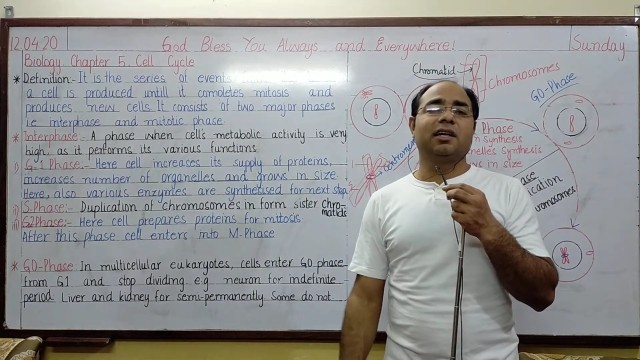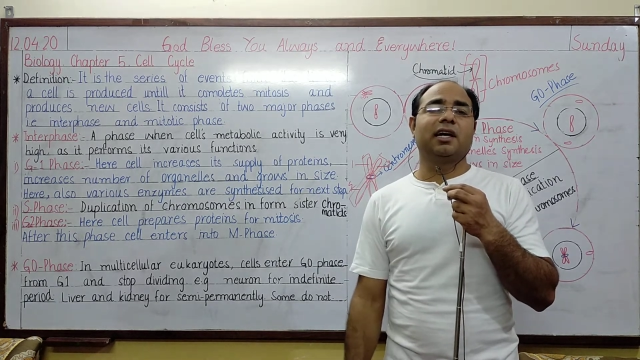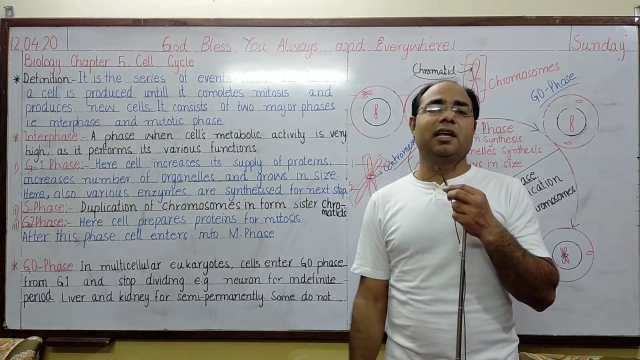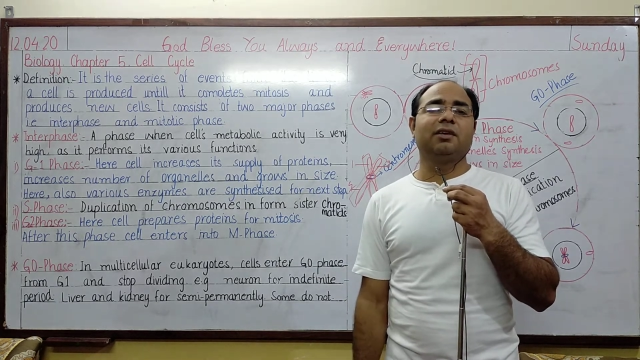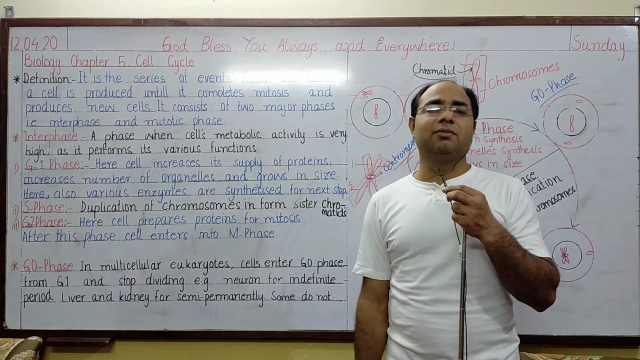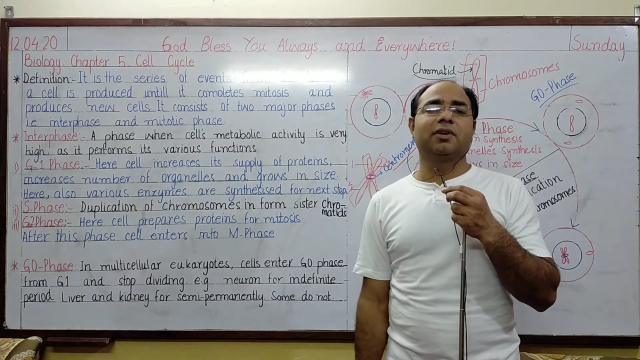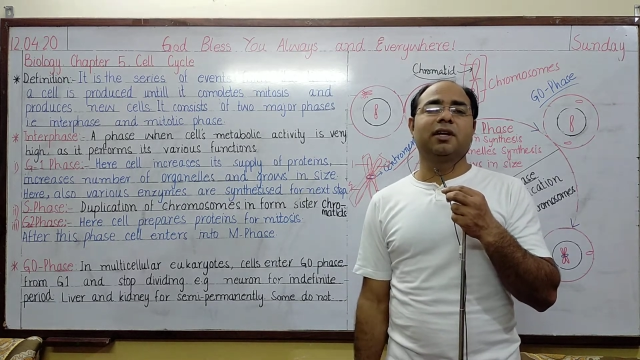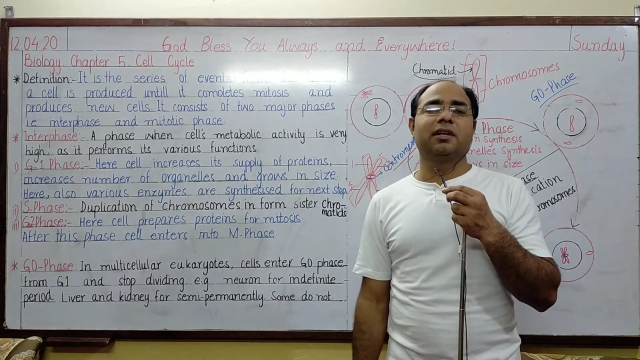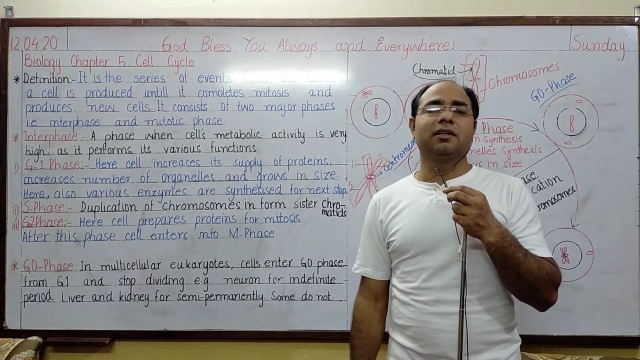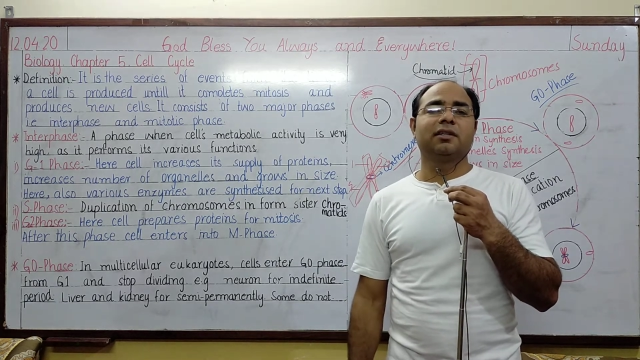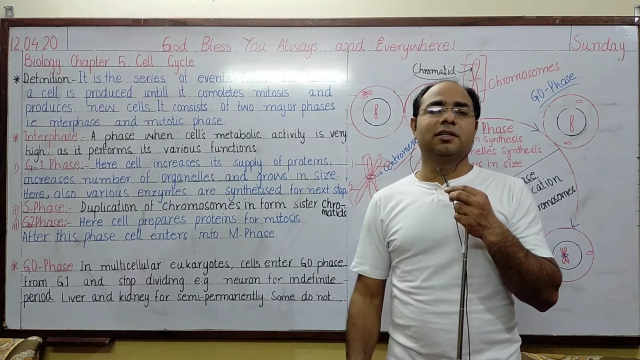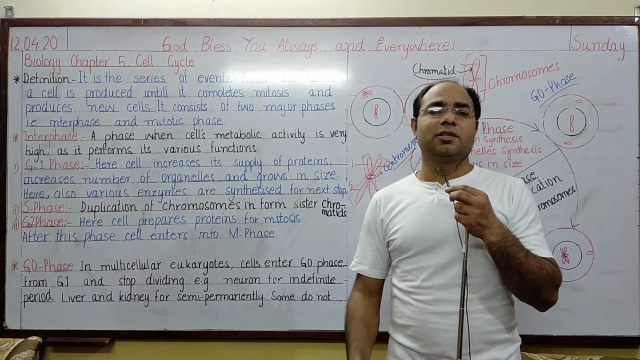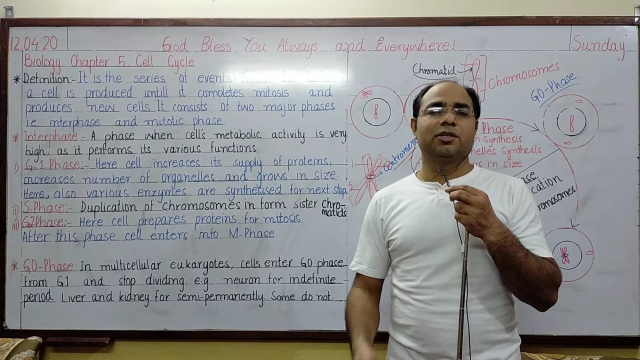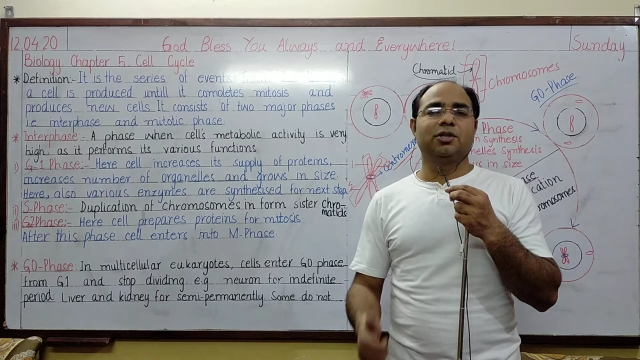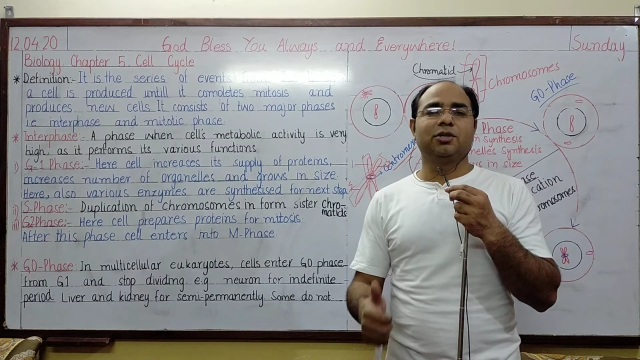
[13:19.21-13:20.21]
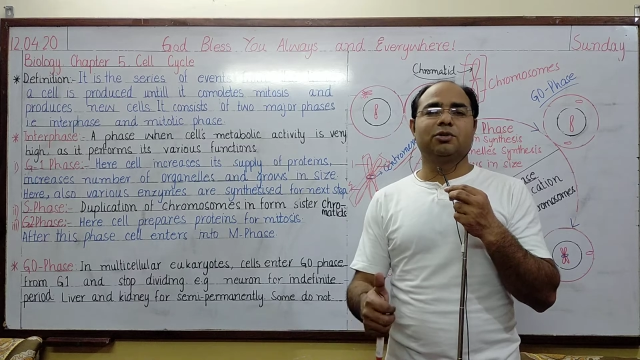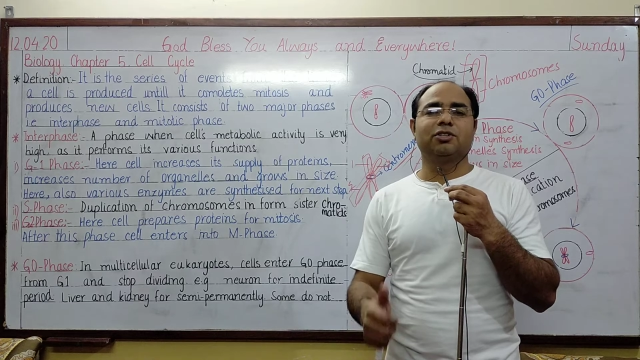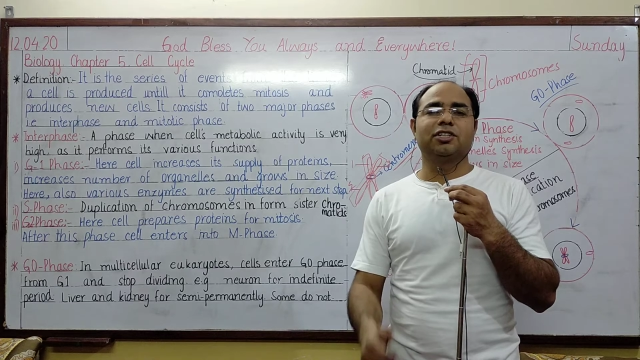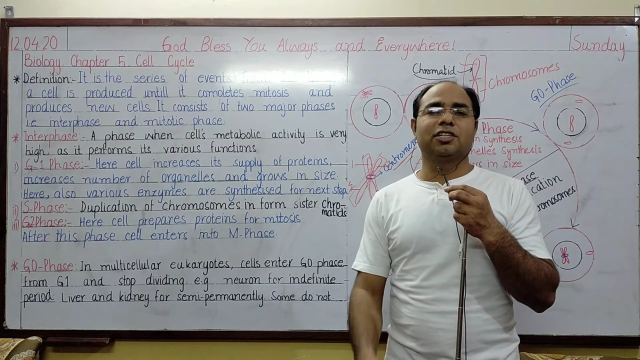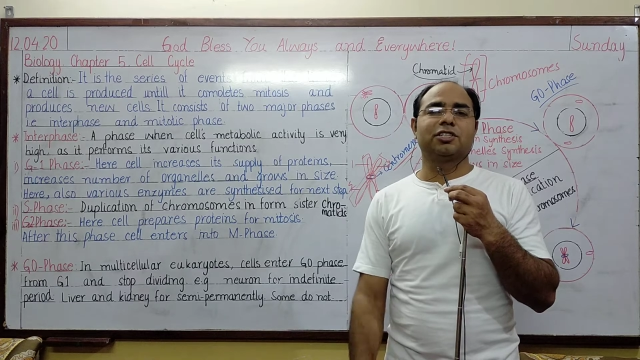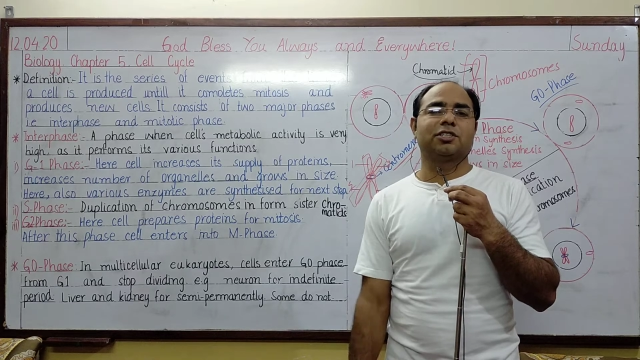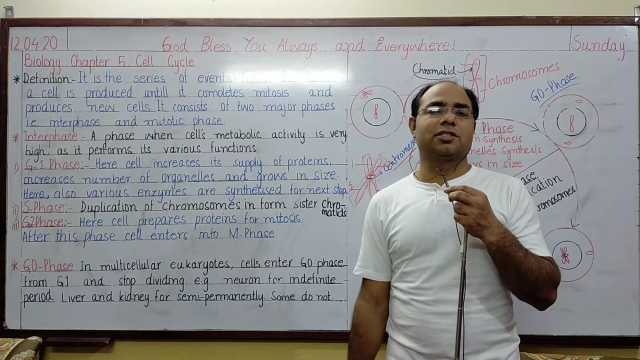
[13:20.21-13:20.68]
anywhere, you
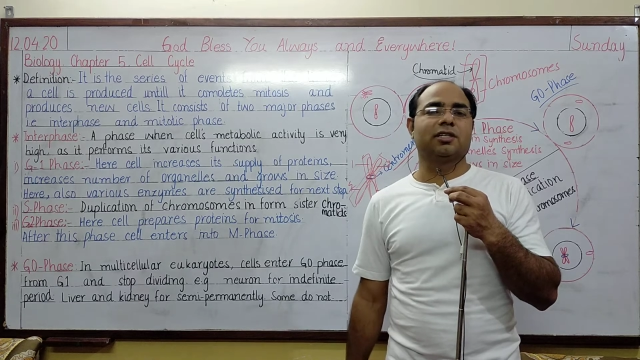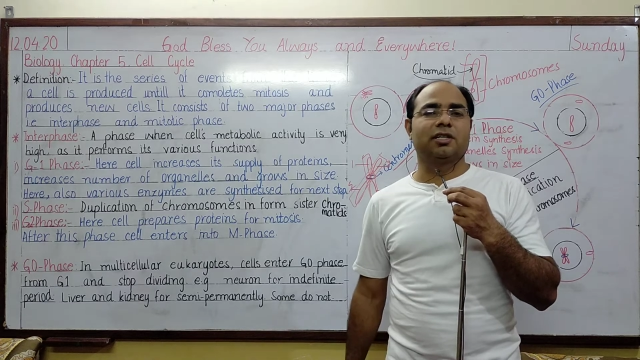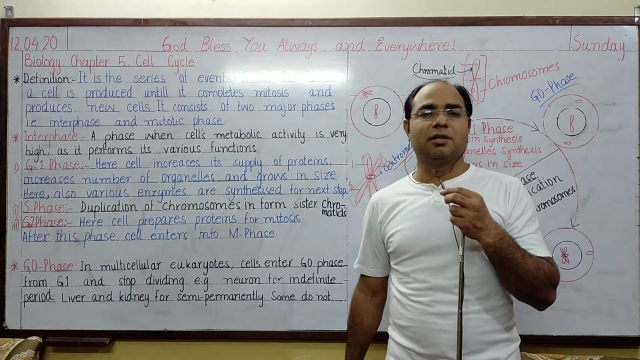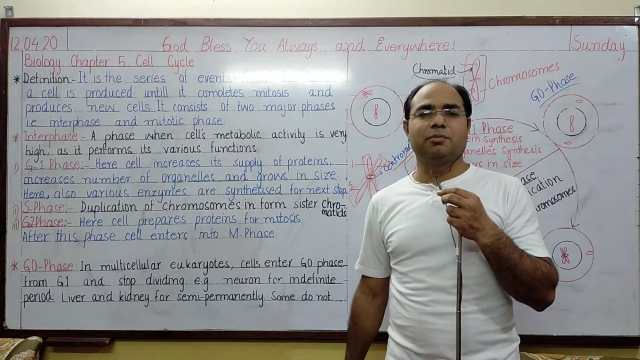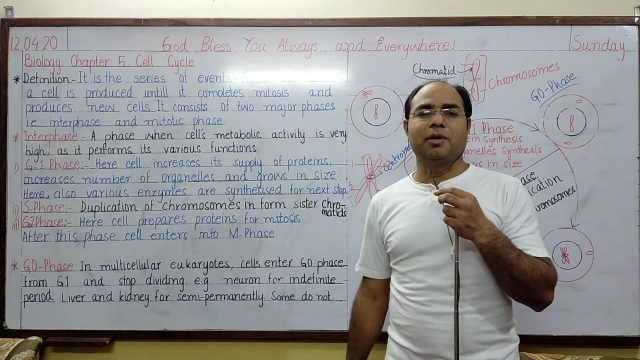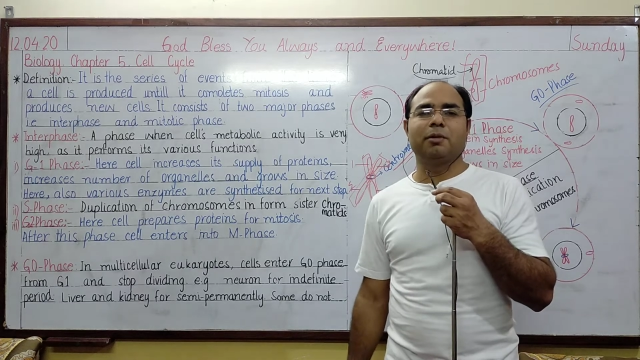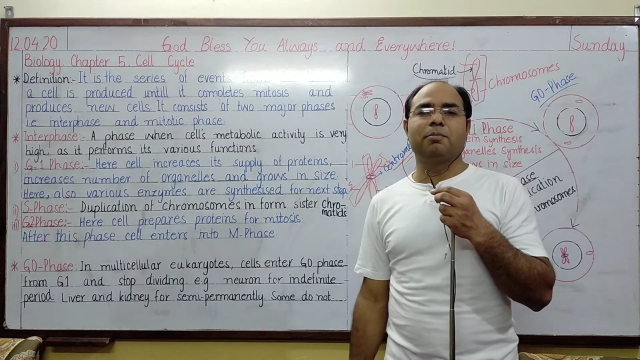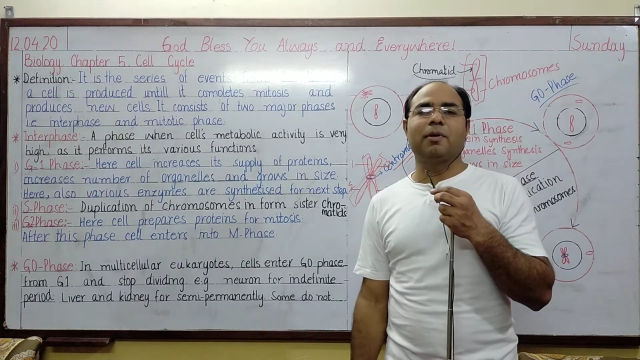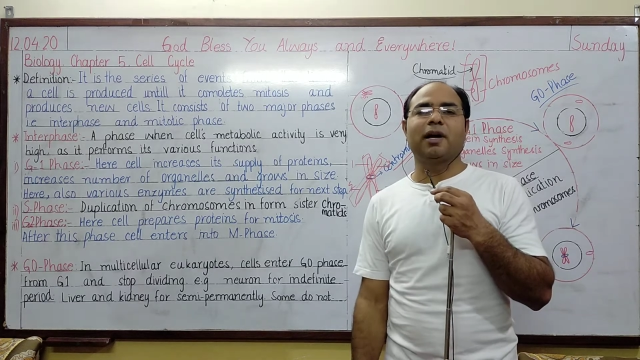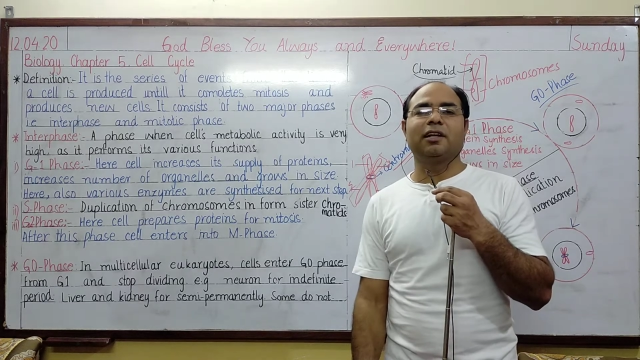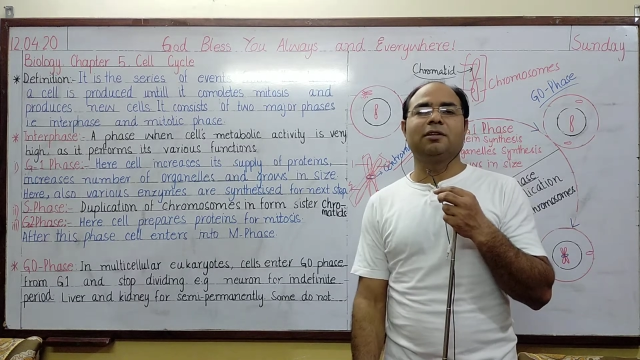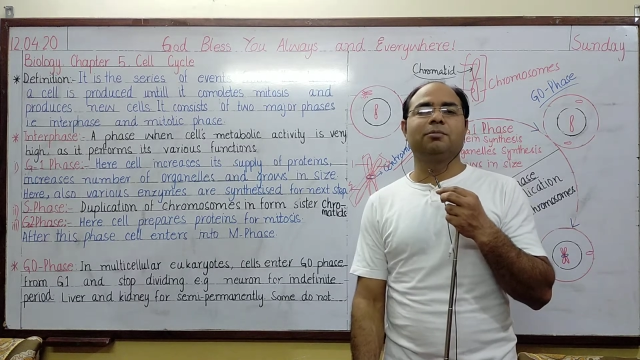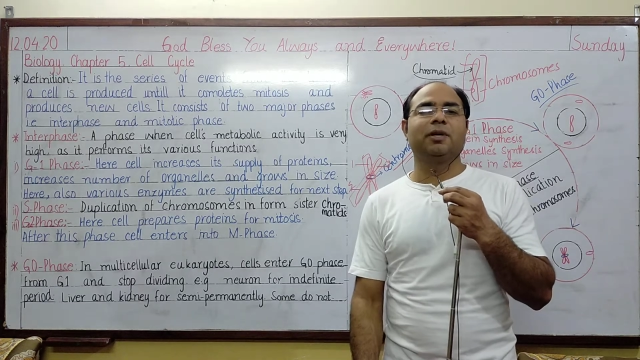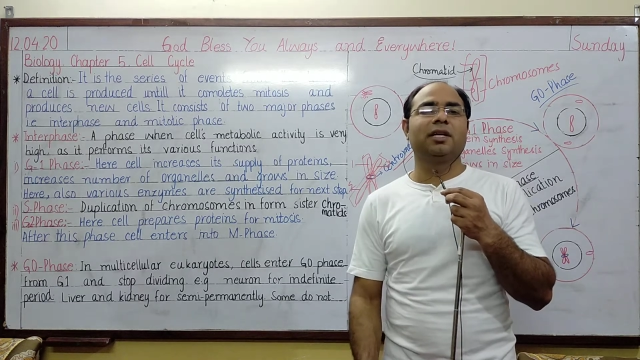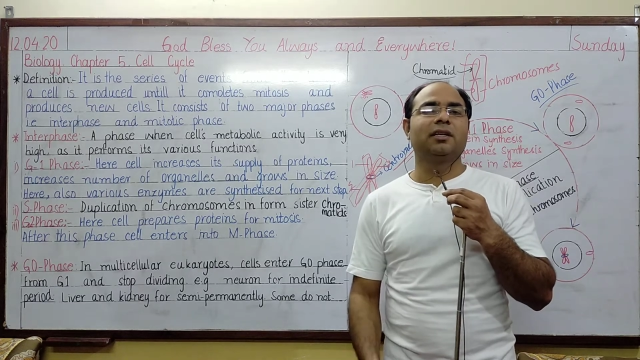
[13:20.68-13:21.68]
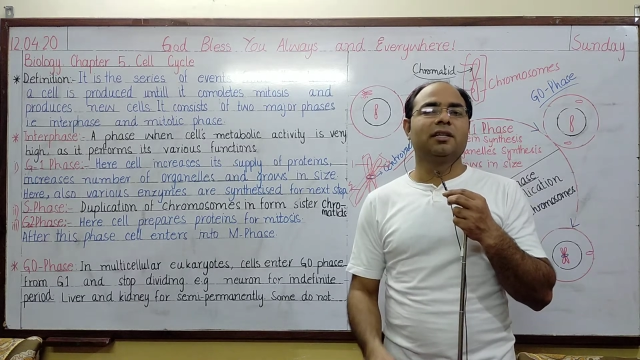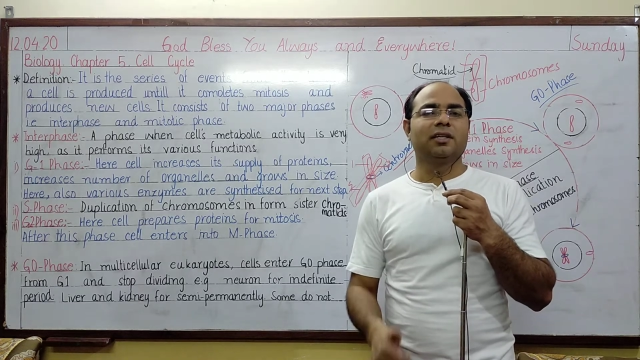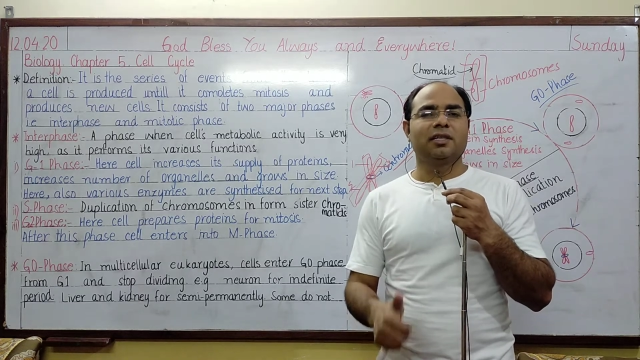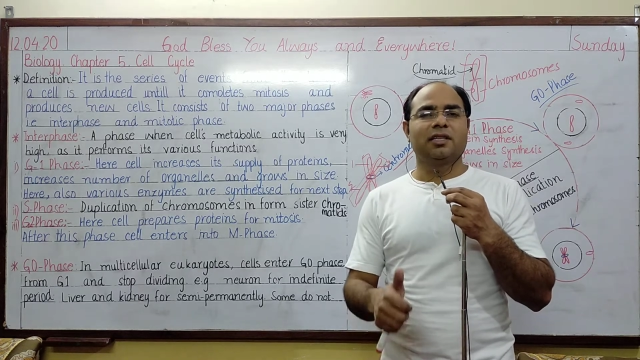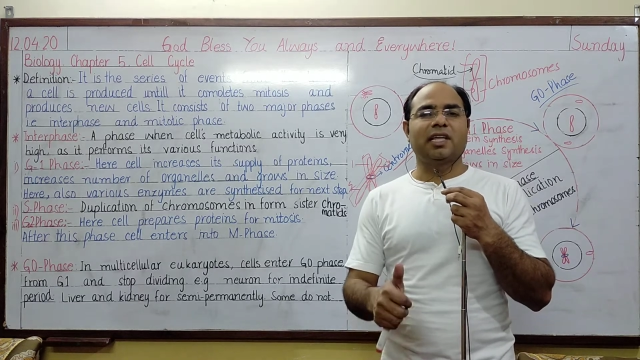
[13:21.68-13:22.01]
just may pardon me.